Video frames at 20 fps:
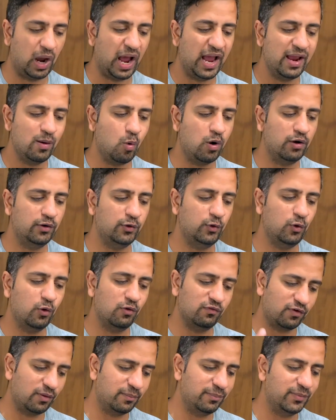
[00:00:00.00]
I want to know
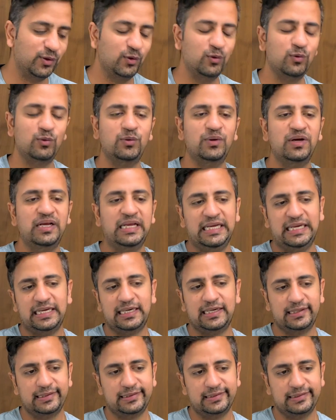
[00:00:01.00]
from you
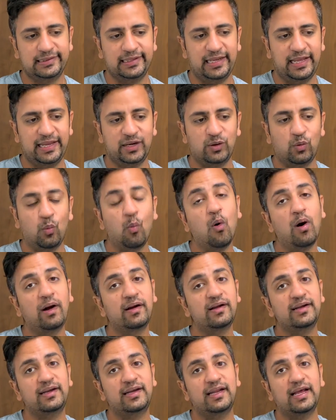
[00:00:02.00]
like
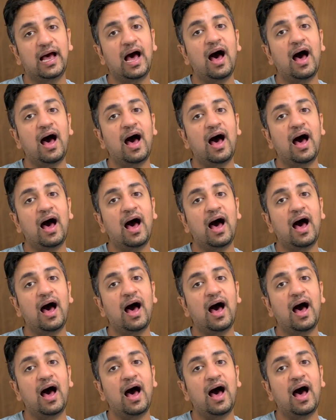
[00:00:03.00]
what